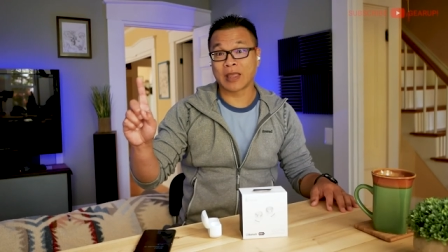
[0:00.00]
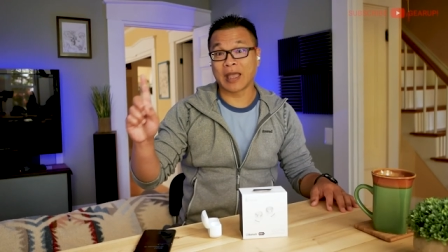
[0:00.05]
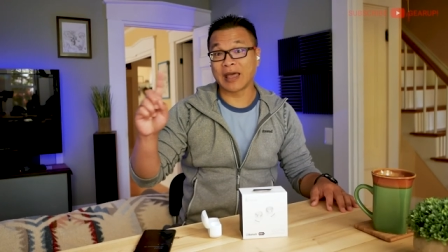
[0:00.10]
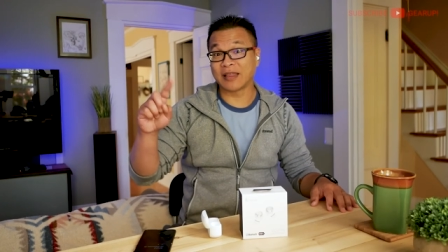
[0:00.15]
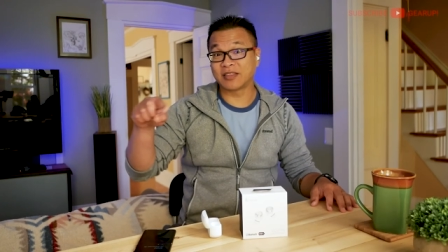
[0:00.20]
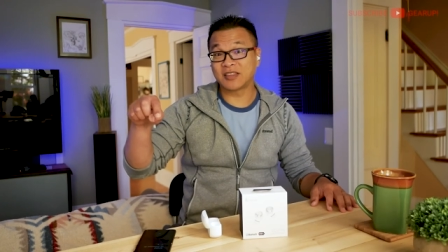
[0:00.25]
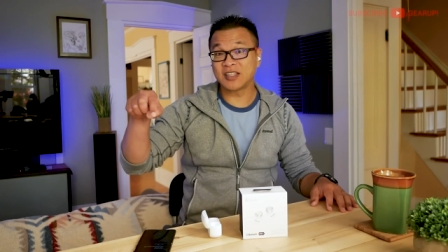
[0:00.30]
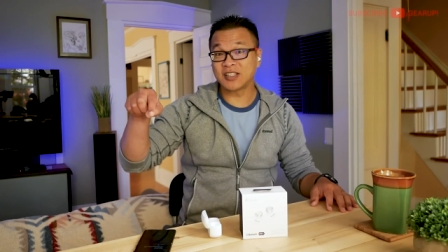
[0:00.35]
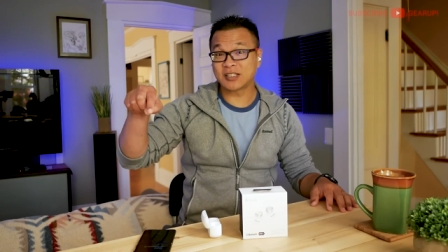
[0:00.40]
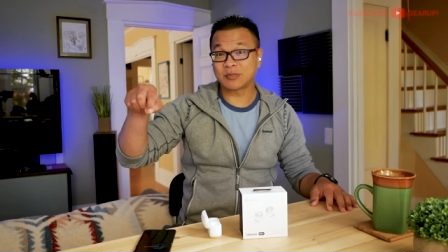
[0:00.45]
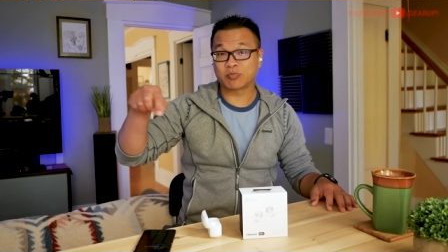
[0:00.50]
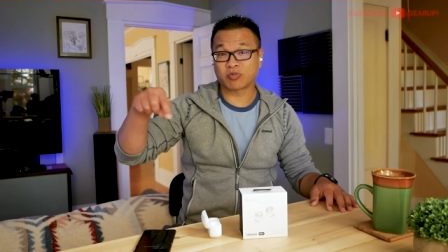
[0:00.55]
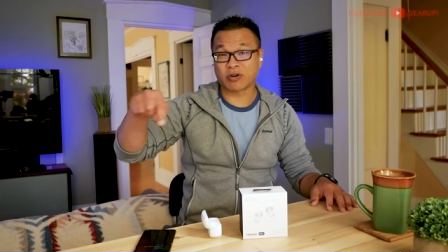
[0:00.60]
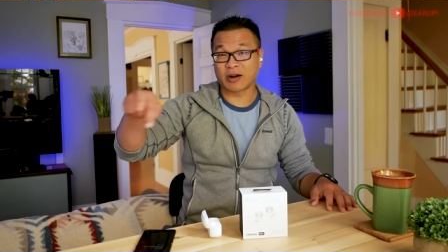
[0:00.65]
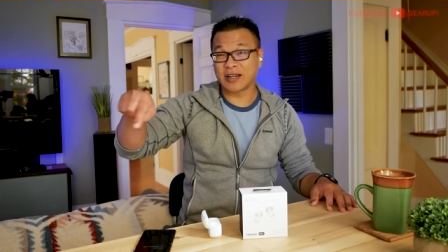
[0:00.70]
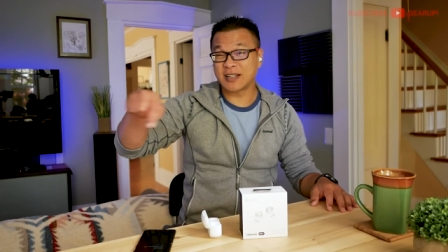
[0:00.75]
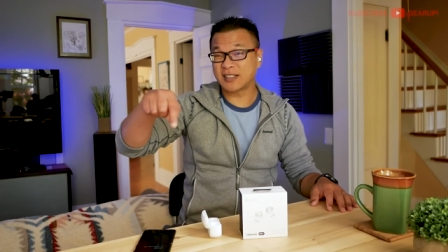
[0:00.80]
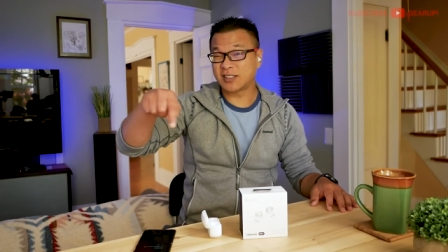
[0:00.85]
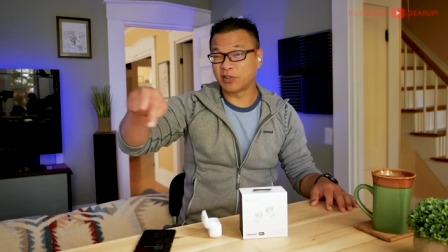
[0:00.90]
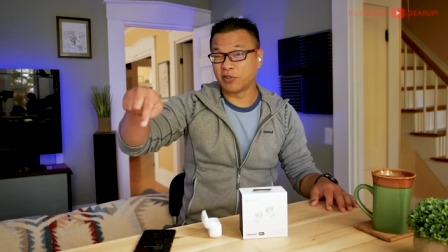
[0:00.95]
at this
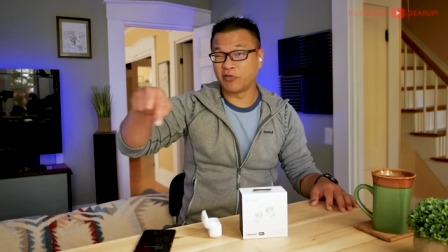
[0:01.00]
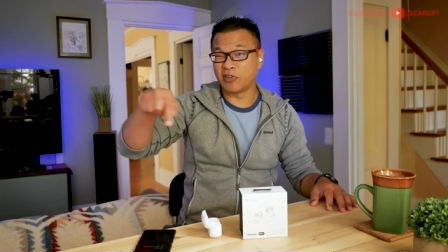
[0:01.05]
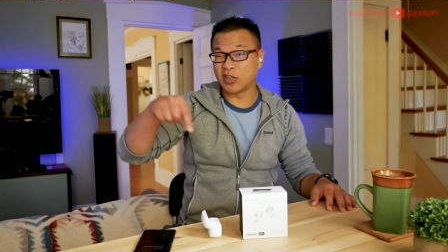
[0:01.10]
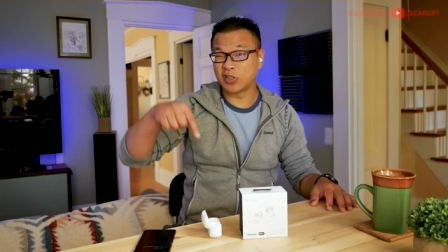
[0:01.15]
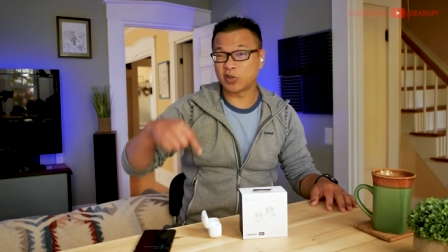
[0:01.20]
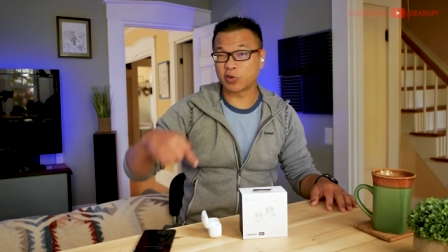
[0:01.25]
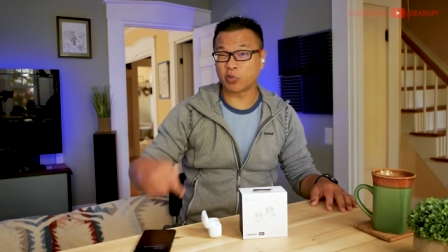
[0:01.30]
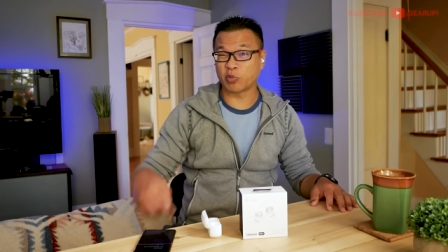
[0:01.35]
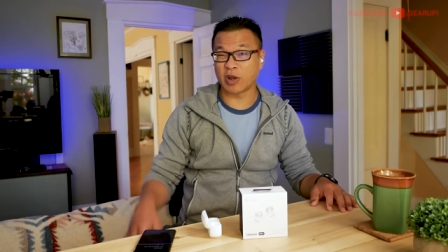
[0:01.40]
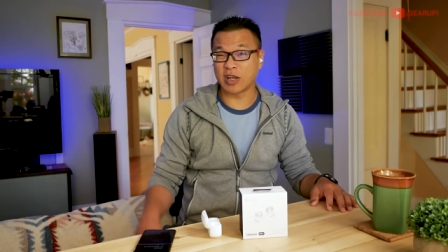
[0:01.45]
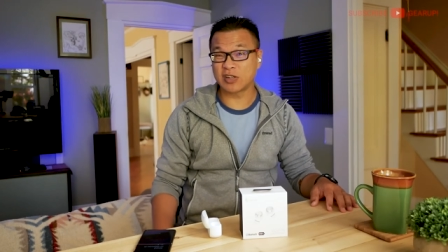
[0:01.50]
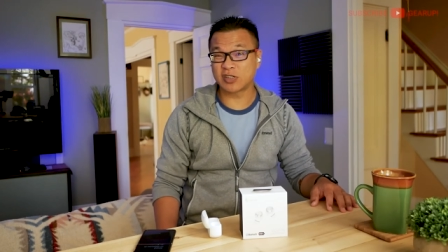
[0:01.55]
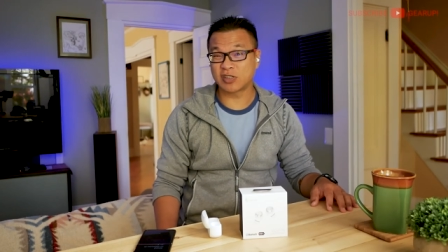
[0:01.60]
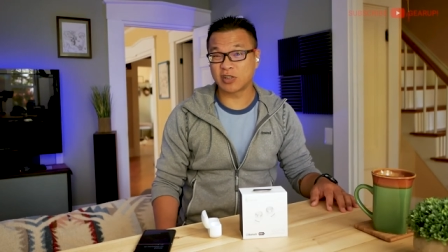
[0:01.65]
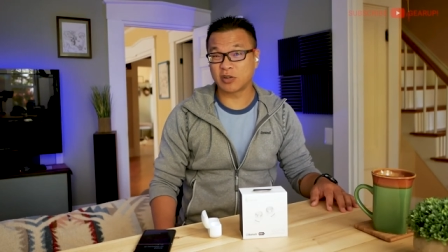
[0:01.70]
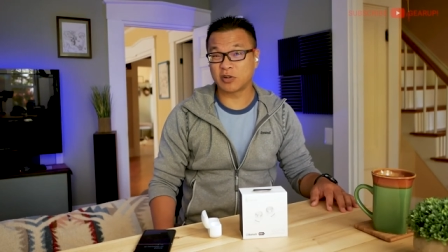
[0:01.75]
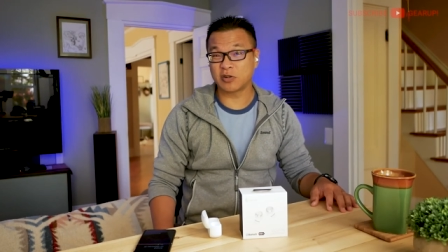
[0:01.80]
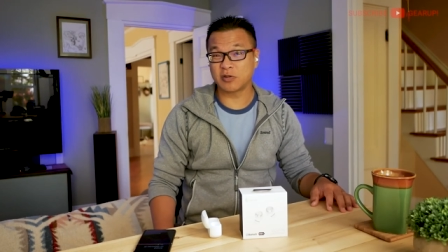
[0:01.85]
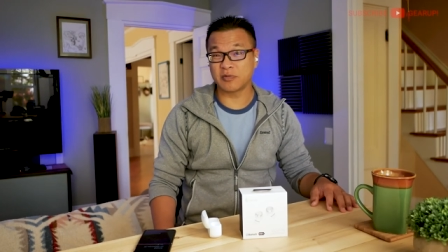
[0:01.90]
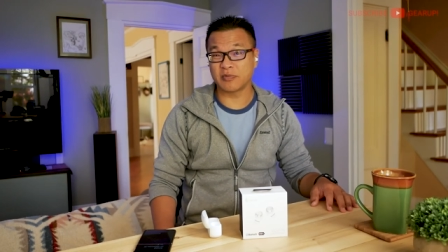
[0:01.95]
price-to-feature
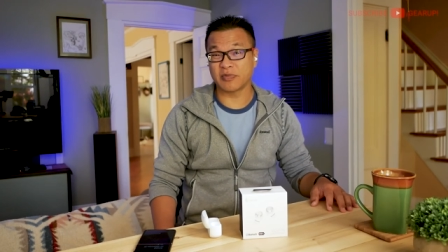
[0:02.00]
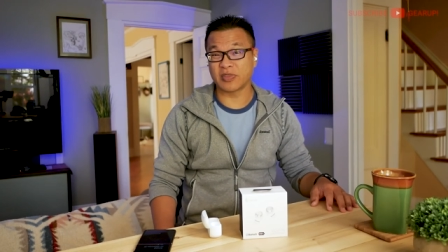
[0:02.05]
ratio,